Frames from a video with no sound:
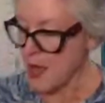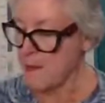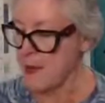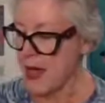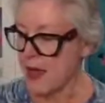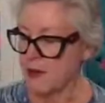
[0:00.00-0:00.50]

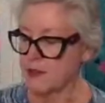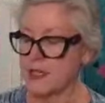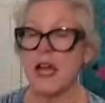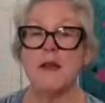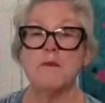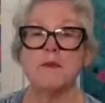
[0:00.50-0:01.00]
about
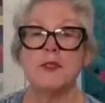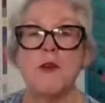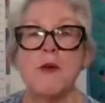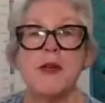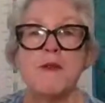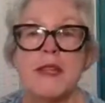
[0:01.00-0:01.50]

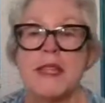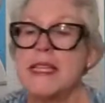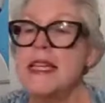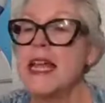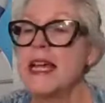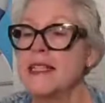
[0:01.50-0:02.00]
sewing with
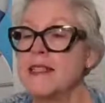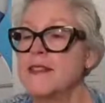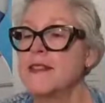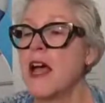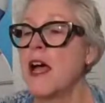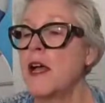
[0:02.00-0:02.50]
knits,